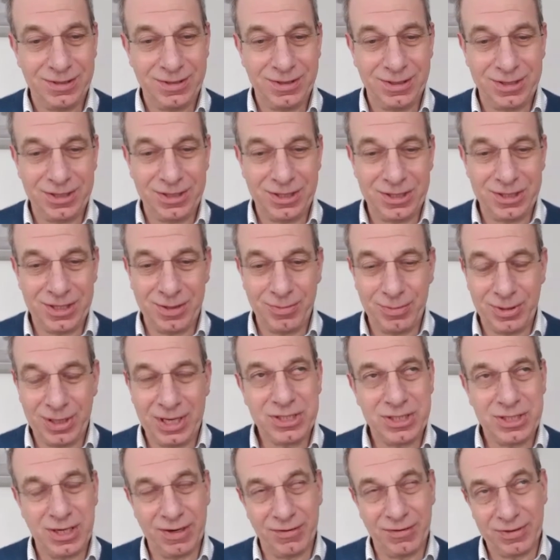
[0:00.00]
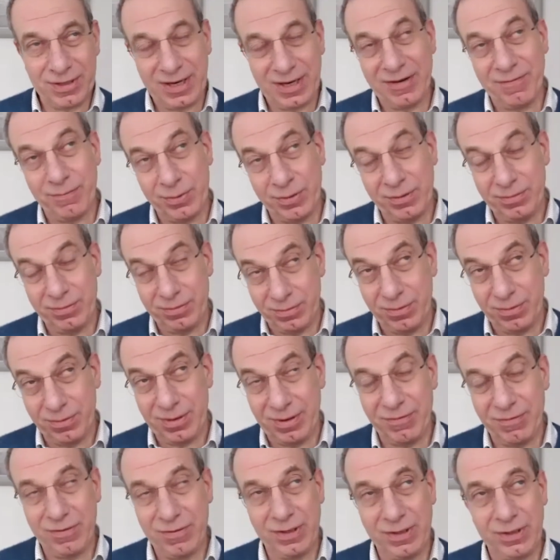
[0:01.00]
determination you have to have, but we
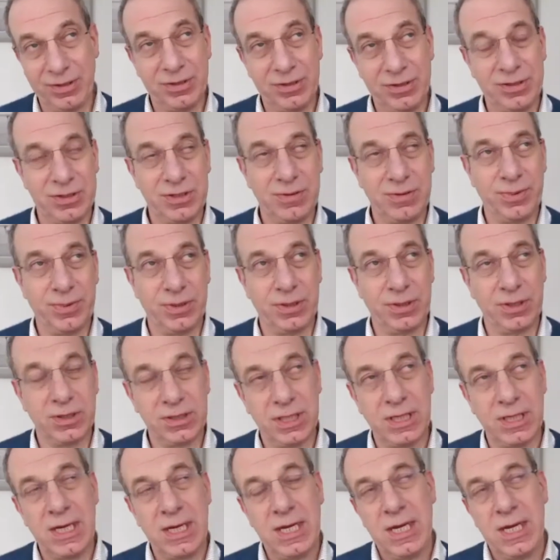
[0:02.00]
have very good support.